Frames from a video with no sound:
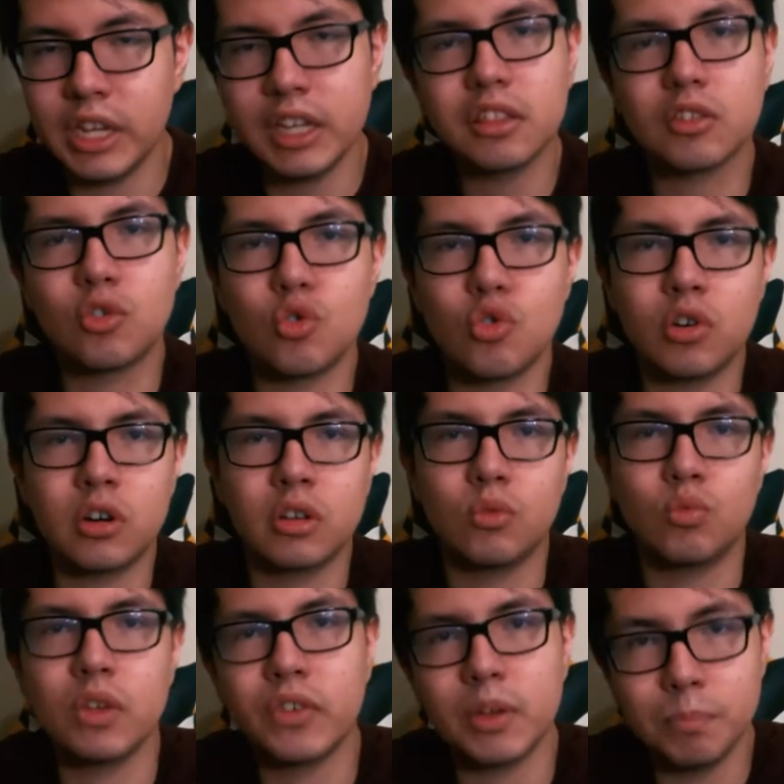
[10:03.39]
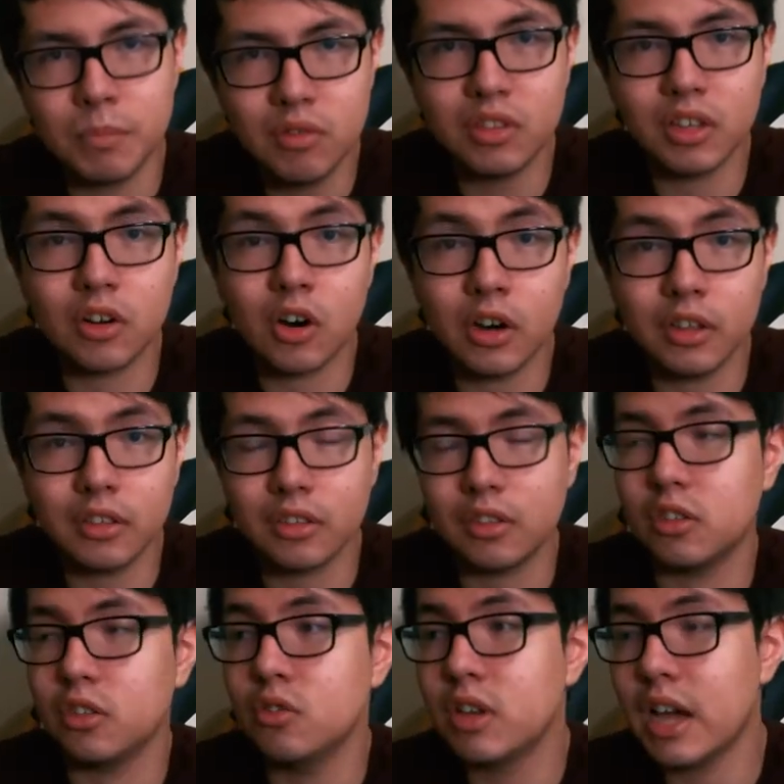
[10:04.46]
Discord with a music
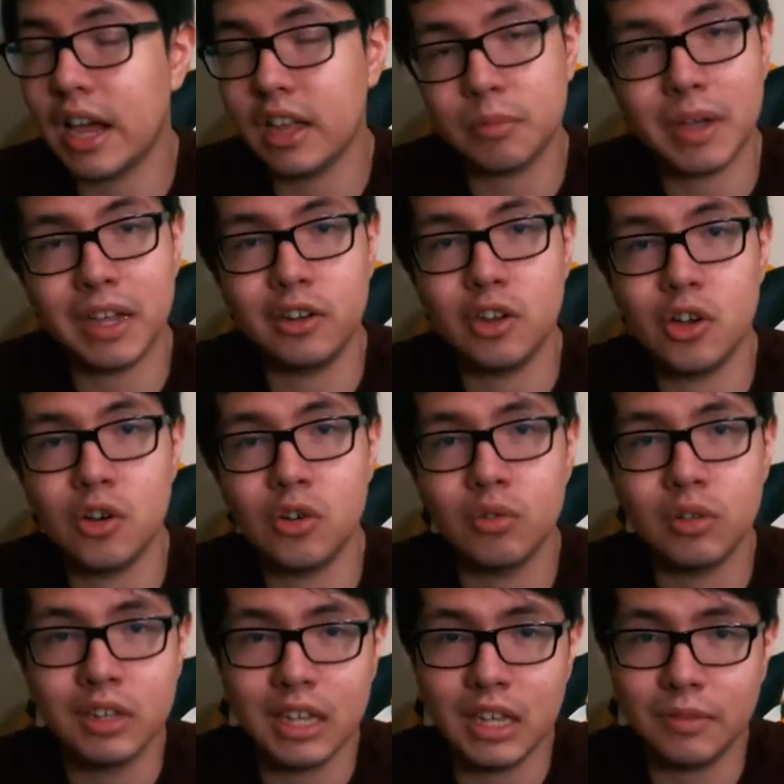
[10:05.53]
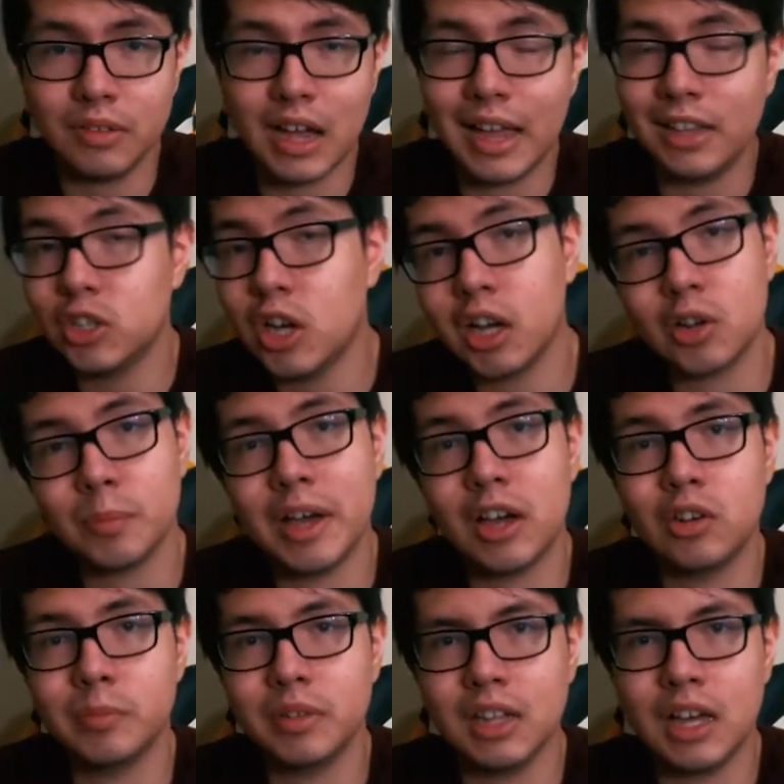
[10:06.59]
artist. You guys might know, I talk
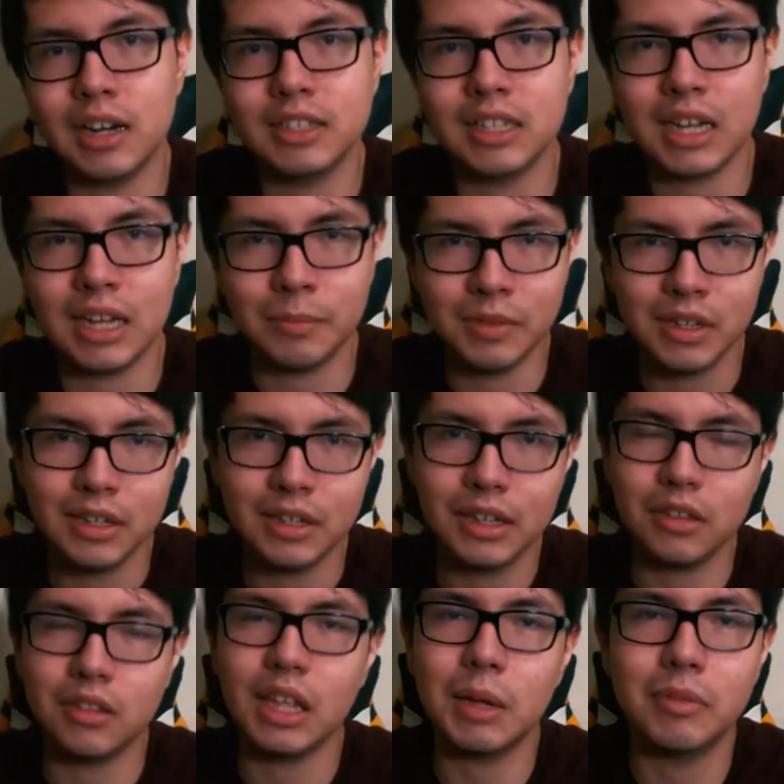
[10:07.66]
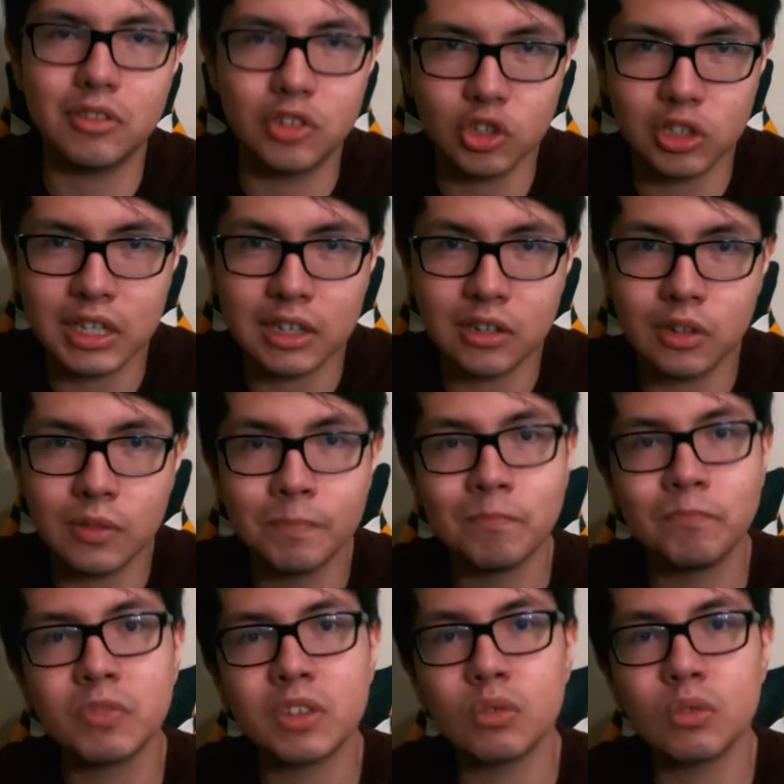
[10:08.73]
about him a lot of time. His name is Jaleel.